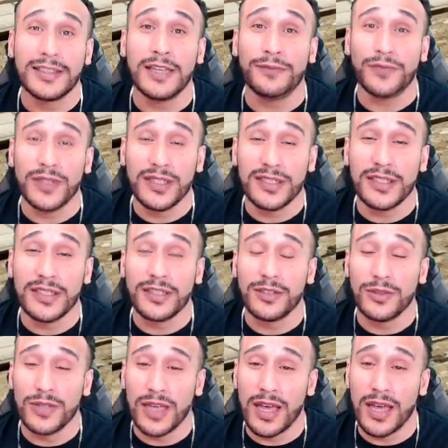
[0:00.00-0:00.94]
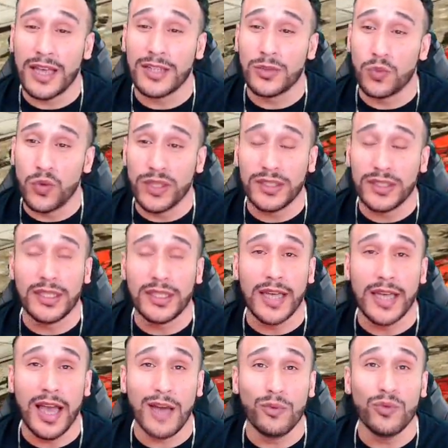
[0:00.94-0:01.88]
definitely tell you guys one
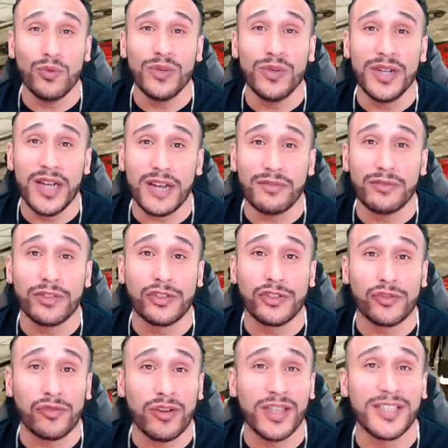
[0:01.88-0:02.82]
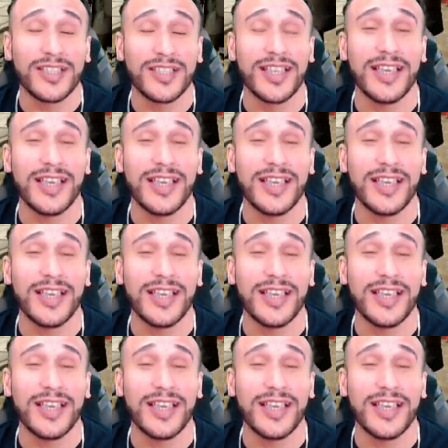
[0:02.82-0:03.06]
thing. I will never trust